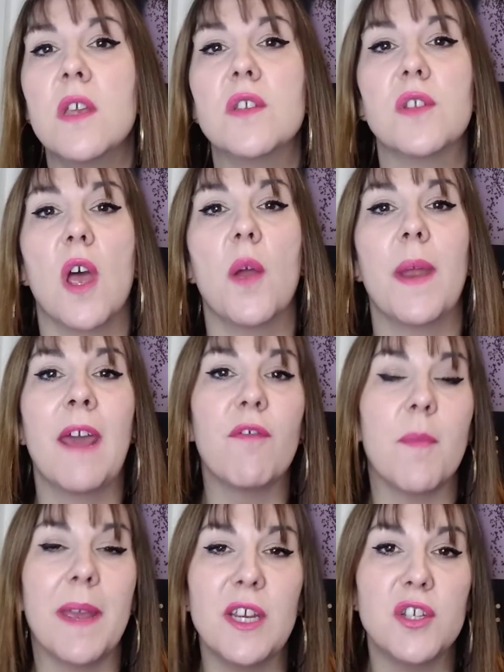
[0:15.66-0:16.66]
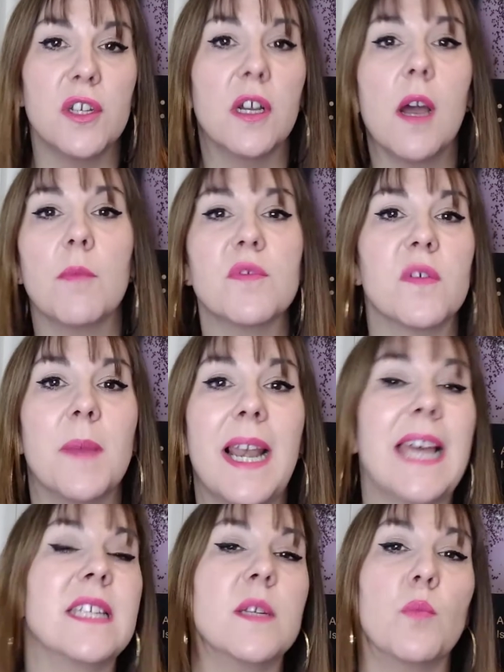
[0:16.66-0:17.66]
So an affirmation comes from a
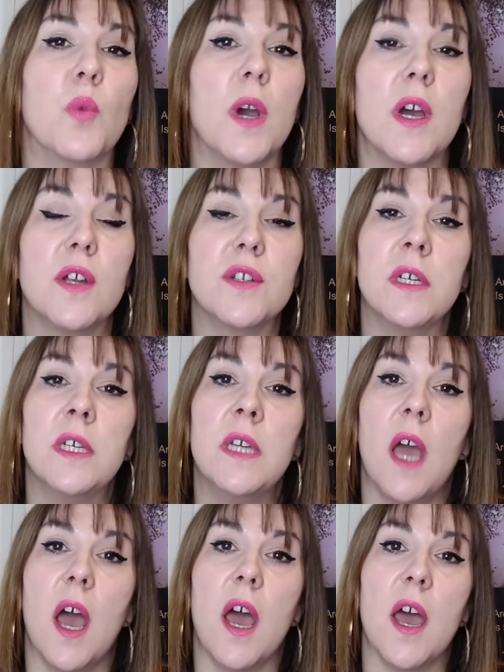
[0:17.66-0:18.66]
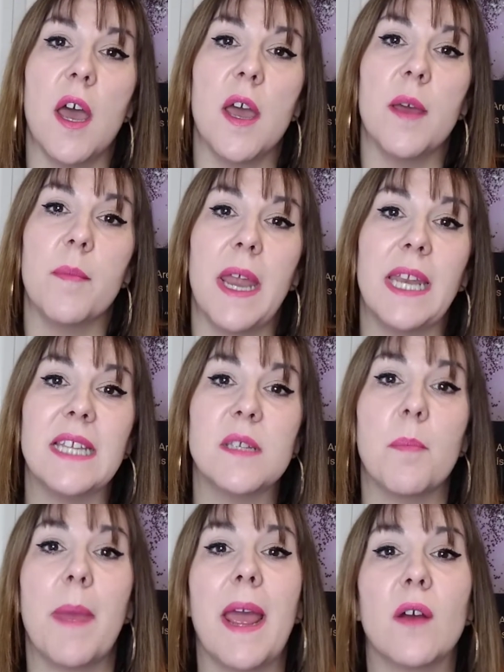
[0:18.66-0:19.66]
Latin word and it's
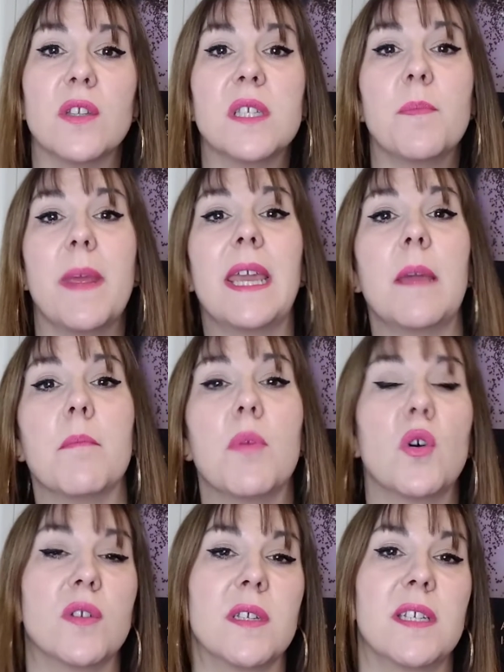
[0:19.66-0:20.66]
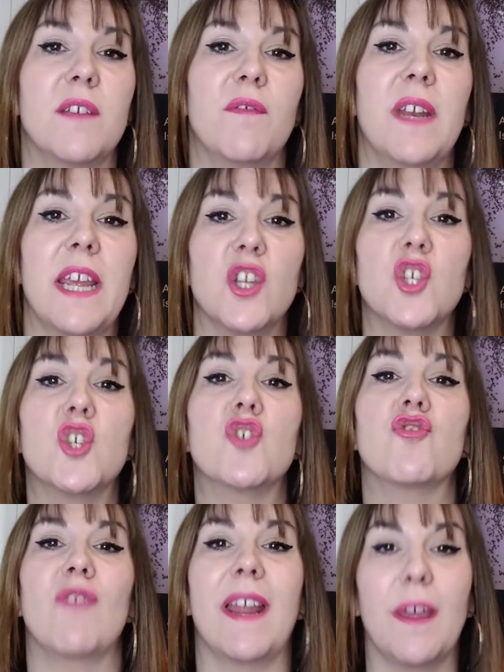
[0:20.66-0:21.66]
about speaking positively and
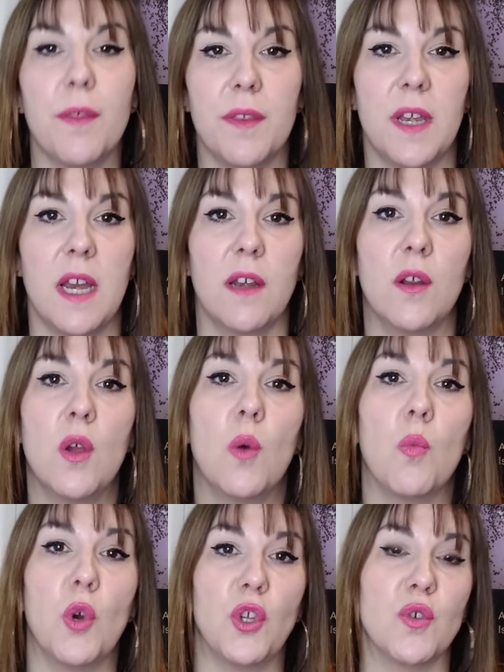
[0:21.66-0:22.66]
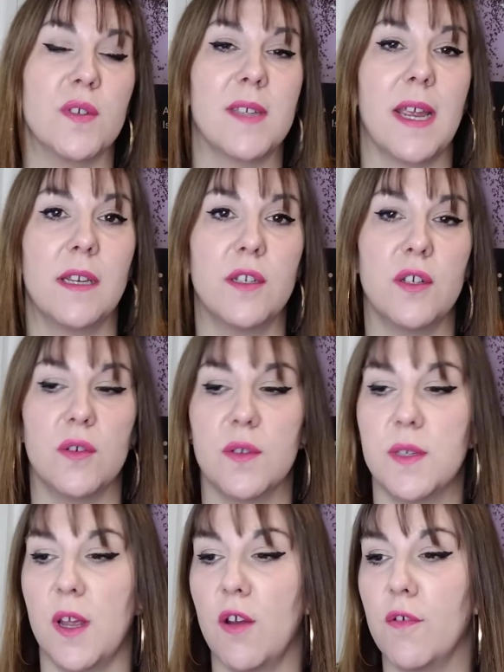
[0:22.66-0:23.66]
strengthening what you're saying to
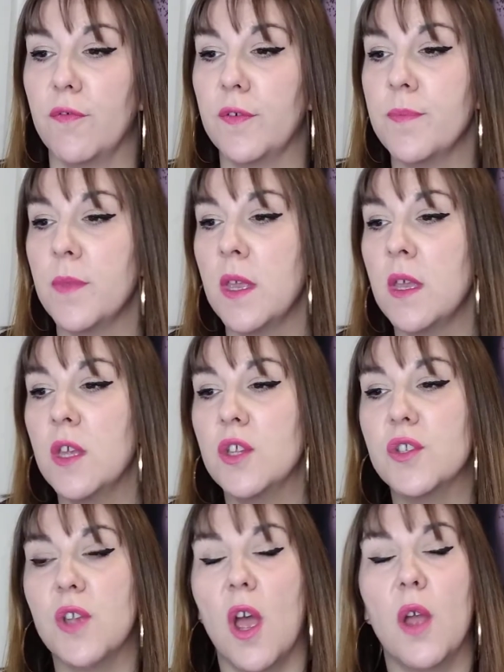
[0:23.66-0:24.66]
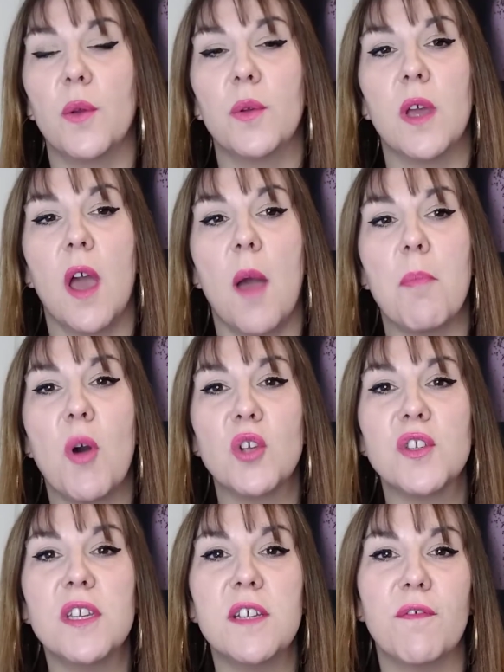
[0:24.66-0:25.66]
yourself. So a
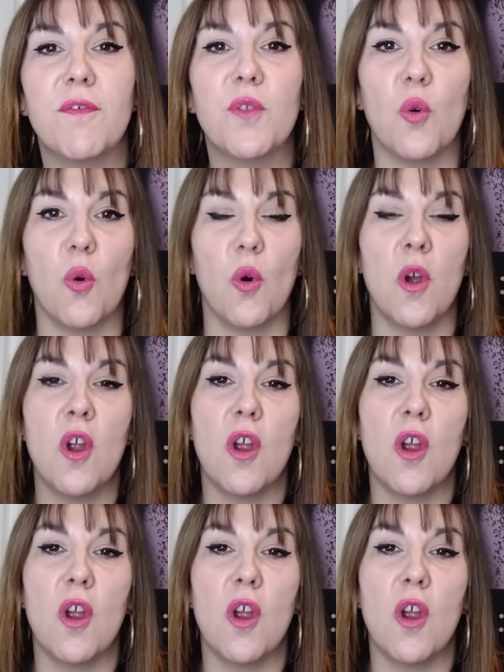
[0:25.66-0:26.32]
positive thought